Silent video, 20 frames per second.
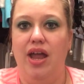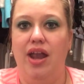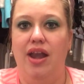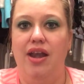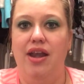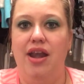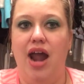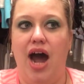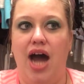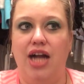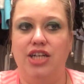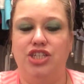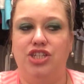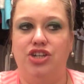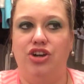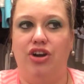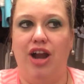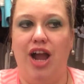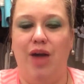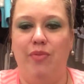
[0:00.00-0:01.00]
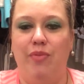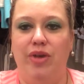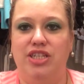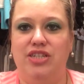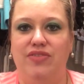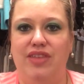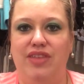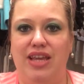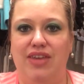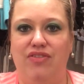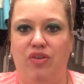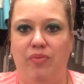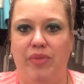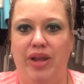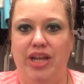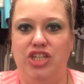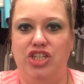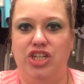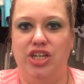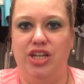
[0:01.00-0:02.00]
Not sure how much of the
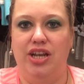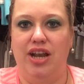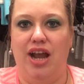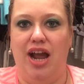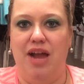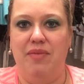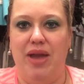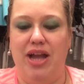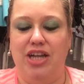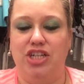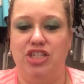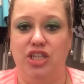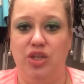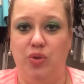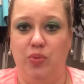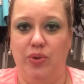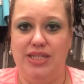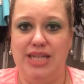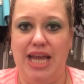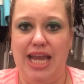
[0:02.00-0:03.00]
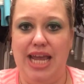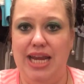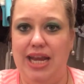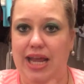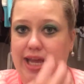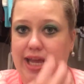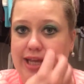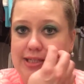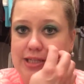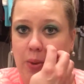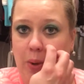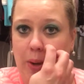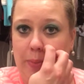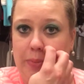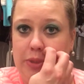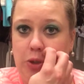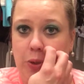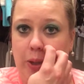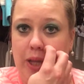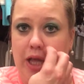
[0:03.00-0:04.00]
information I'm actually retaining, so
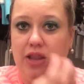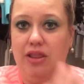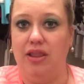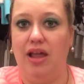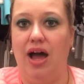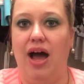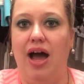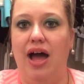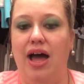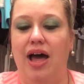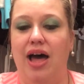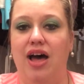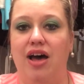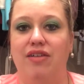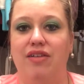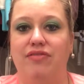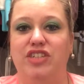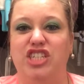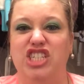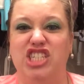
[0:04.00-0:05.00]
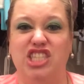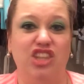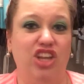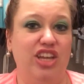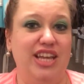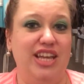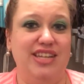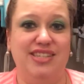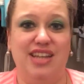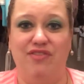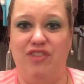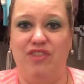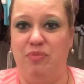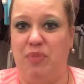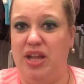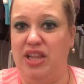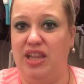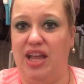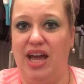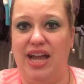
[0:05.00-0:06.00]
I'm doing a lot of just looking stuff
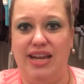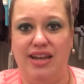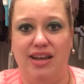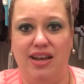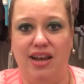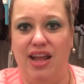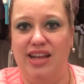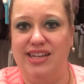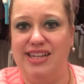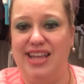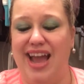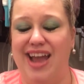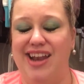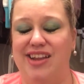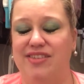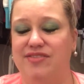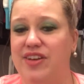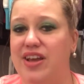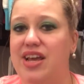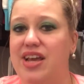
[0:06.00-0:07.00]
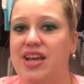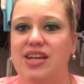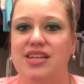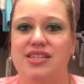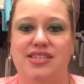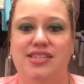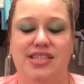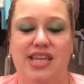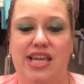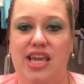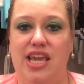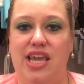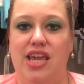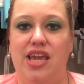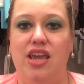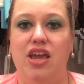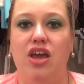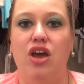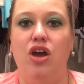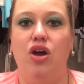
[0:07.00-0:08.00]
up online and kind of
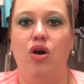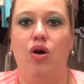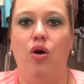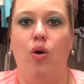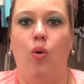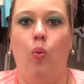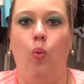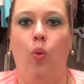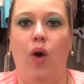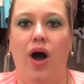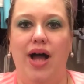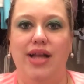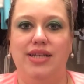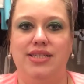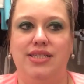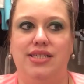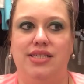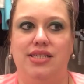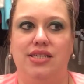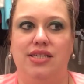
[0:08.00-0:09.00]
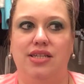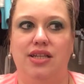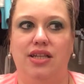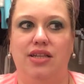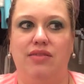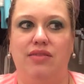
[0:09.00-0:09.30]
see what,